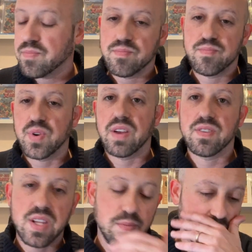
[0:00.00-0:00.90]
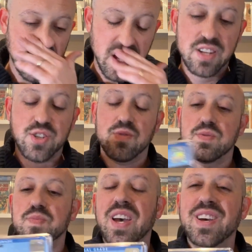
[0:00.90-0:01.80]
whatever his name is, Indiana
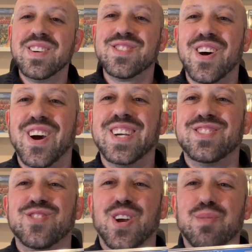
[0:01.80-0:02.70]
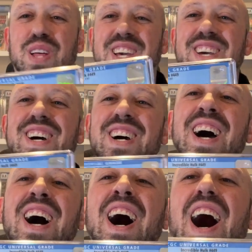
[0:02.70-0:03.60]
Jones. Sorry, trying to blank.
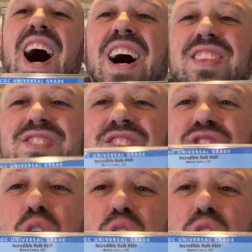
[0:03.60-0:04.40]
This is Hulk